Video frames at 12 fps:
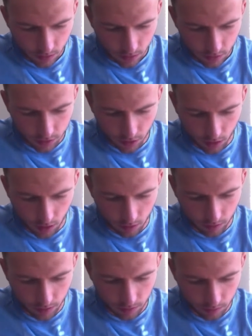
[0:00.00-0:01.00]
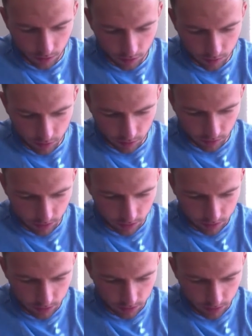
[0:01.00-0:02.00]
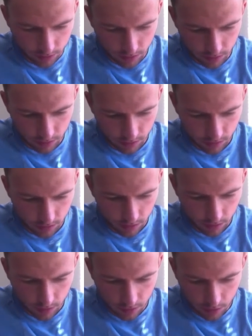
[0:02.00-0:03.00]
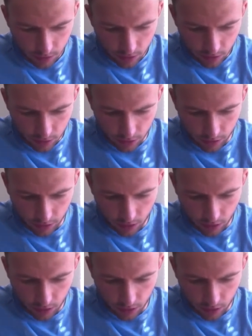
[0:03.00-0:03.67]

So then what you do is you're going